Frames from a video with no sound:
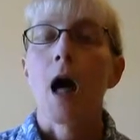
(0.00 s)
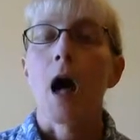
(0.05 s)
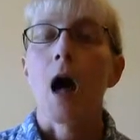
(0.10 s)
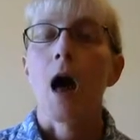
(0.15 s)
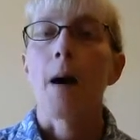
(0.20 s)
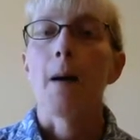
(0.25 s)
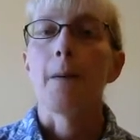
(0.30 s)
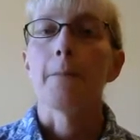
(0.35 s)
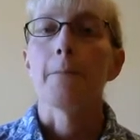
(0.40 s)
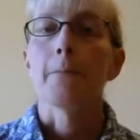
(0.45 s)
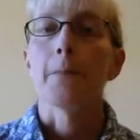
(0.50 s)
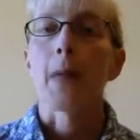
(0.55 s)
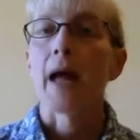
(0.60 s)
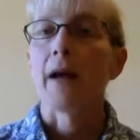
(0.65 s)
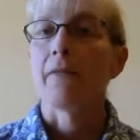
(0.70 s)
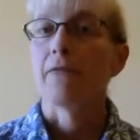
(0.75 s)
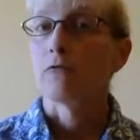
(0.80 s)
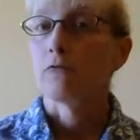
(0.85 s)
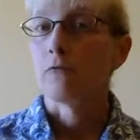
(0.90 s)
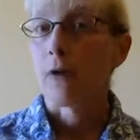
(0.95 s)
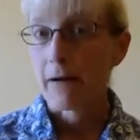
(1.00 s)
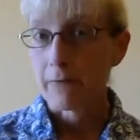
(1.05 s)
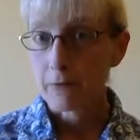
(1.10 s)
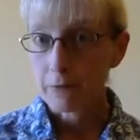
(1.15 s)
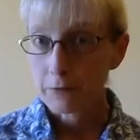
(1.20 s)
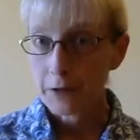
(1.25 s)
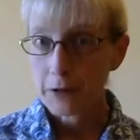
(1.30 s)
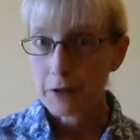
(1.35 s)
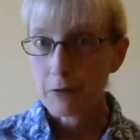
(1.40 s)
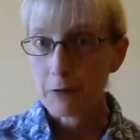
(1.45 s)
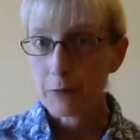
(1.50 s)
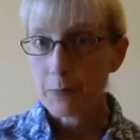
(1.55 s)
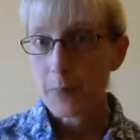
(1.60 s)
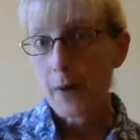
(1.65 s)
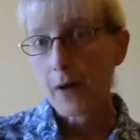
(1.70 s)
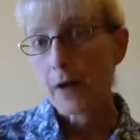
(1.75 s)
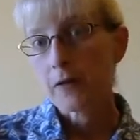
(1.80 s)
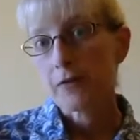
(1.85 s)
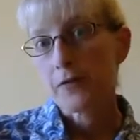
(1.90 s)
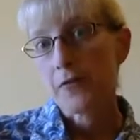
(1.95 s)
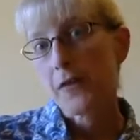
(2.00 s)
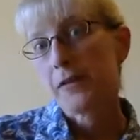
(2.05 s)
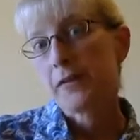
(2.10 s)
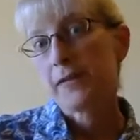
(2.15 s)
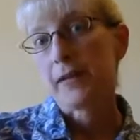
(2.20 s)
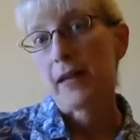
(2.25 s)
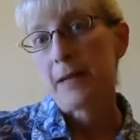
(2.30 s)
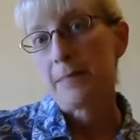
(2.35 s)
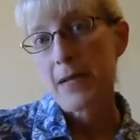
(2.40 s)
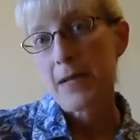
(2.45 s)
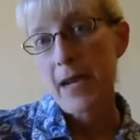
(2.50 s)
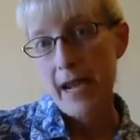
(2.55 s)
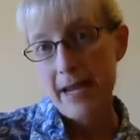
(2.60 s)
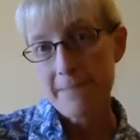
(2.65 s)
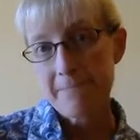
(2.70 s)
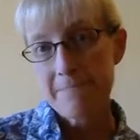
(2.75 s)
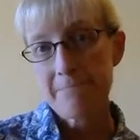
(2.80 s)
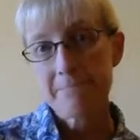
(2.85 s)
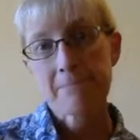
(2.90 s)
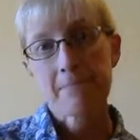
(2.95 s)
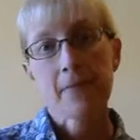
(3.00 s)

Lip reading: I have a Ravelry group under the same name,